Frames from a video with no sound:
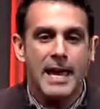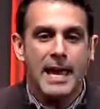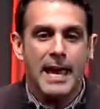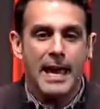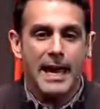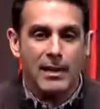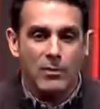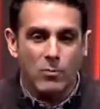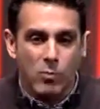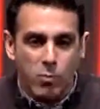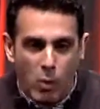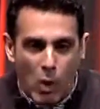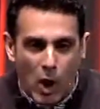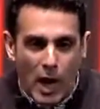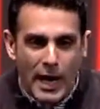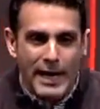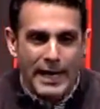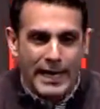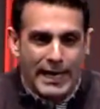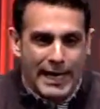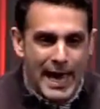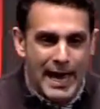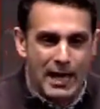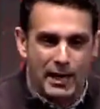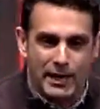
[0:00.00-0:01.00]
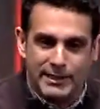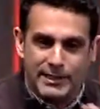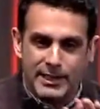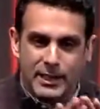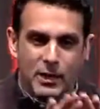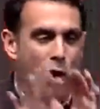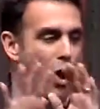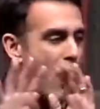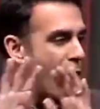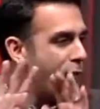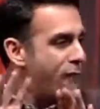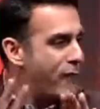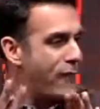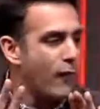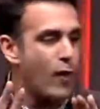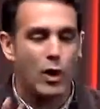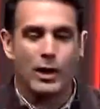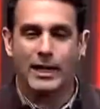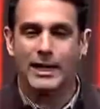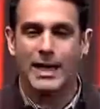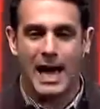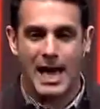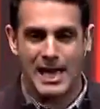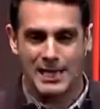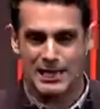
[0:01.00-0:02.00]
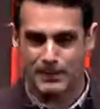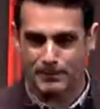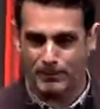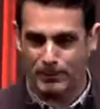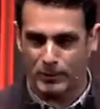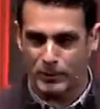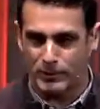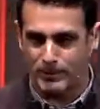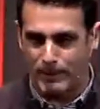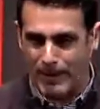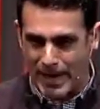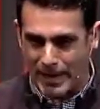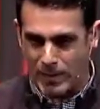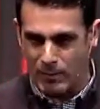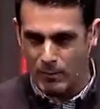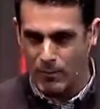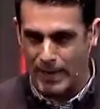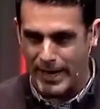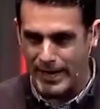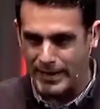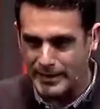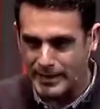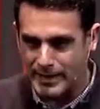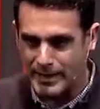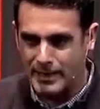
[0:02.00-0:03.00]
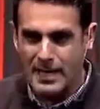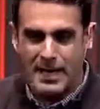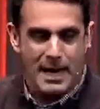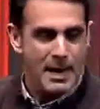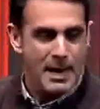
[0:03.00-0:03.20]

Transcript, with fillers: in one account it's in all four gospels by the way it's in